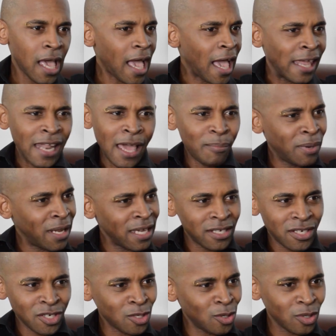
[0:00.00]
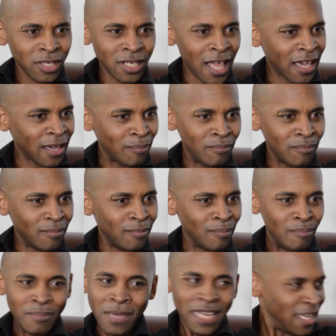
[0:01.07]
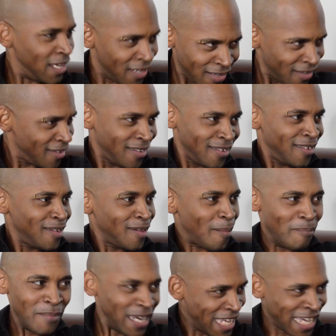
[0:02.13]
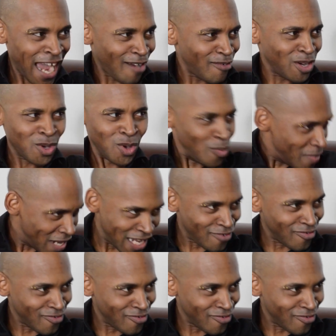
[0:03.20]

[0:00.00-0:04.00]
and that place just looks like mini mini Carriacou, mini